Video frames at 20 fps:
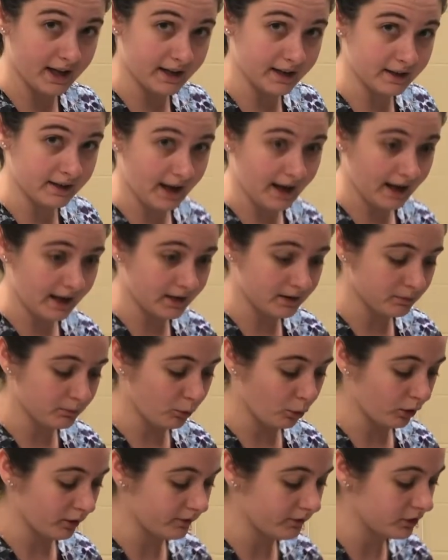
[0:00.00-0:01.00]
and add
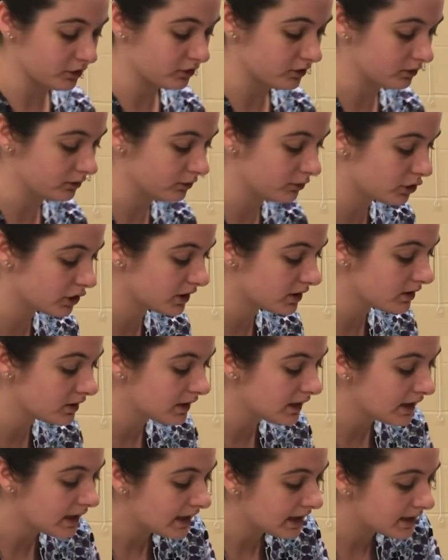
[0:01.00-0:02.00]
more of the solution
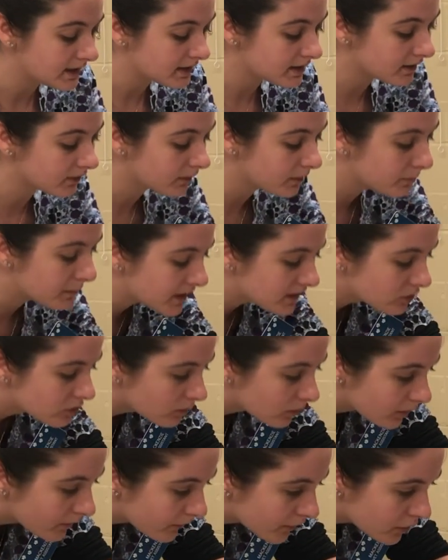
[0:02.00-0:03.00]
until it makes
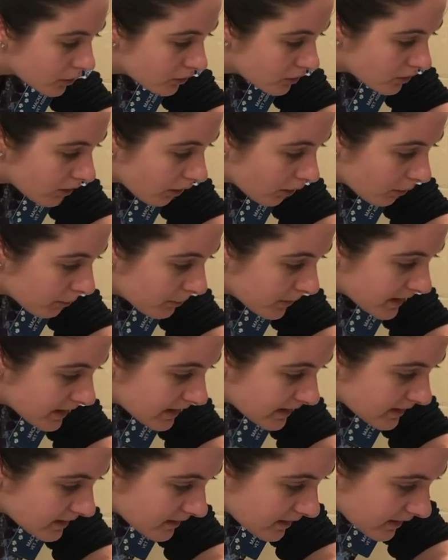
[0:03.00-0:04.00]
sort of a dome
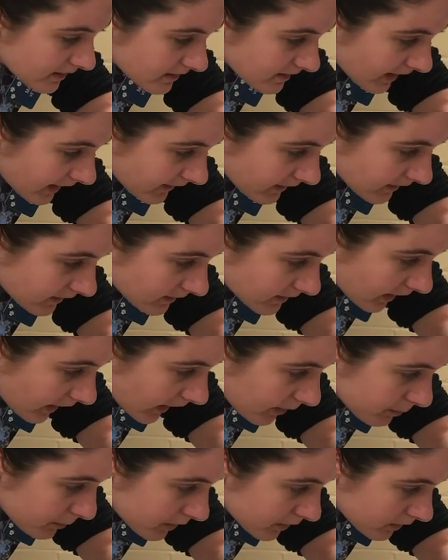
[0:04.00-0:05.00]
meniscus at the
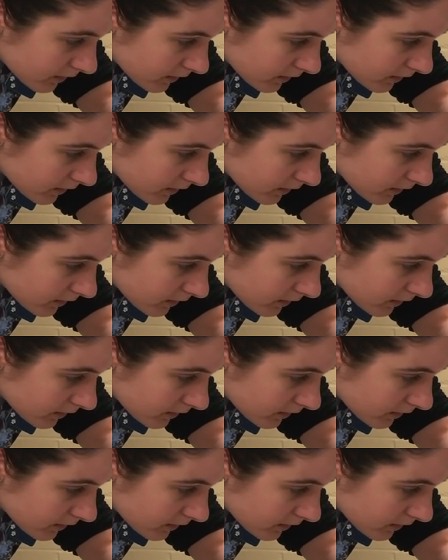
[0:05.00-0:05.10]
top.